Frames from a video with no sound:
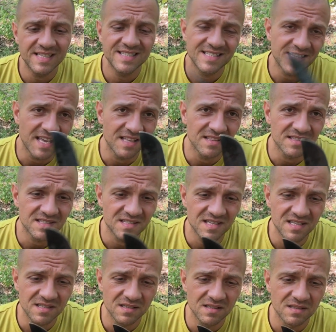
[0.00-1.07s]
It's stainless
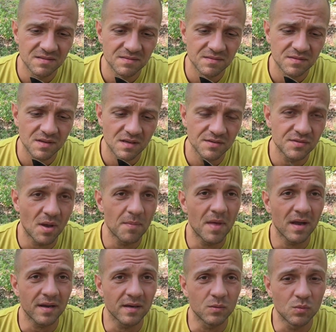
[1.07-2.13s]
steel, so I'm
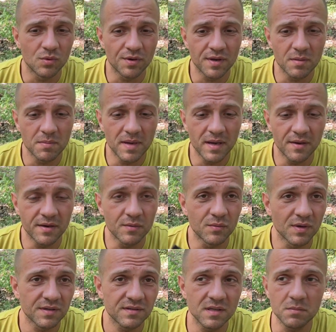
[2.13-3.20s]
not going to worry about it
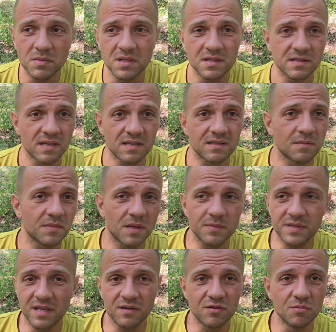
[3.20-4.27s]
rusting because I
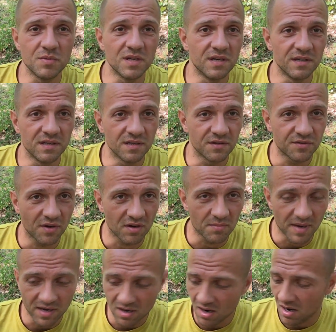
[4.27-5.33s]
sometimes get humidity in the trunk of
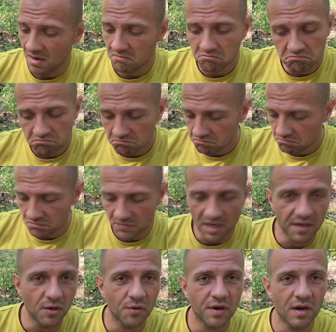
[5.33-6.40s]
my car.
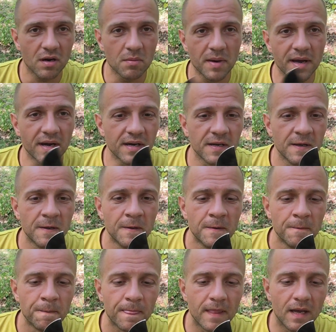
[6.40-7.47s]
I don't care about it.
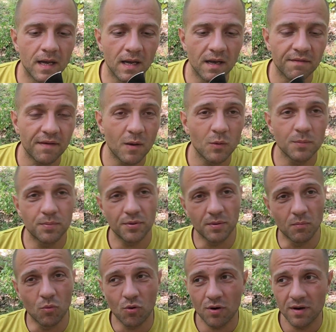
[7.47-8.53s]
If I would put a
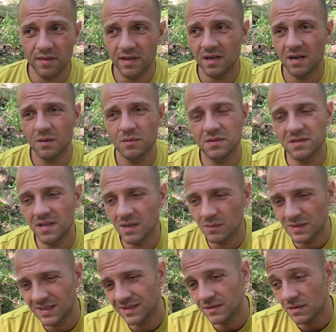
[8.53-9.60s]
Mora there, I would say,
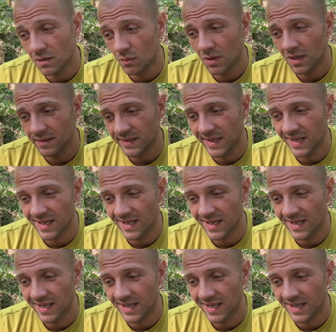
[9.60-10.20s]
well, you know what?